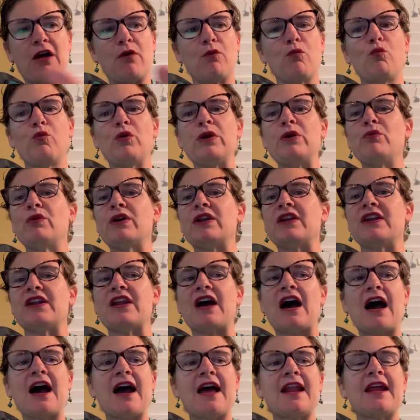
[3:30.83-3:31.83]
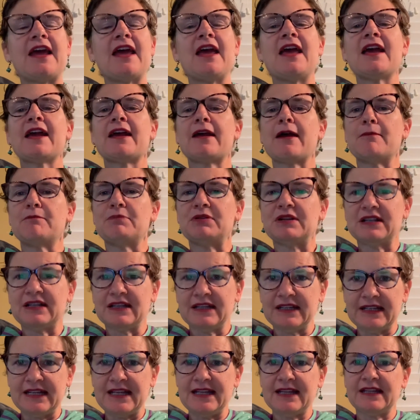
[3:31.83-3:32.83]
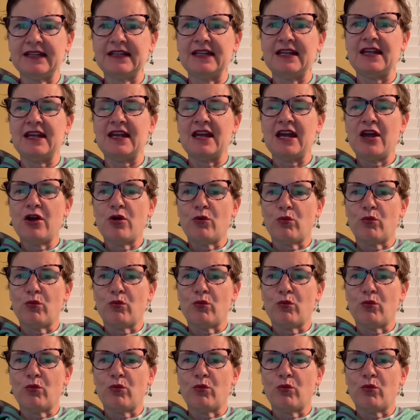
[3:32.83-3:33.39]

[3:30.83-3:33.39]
We would not completely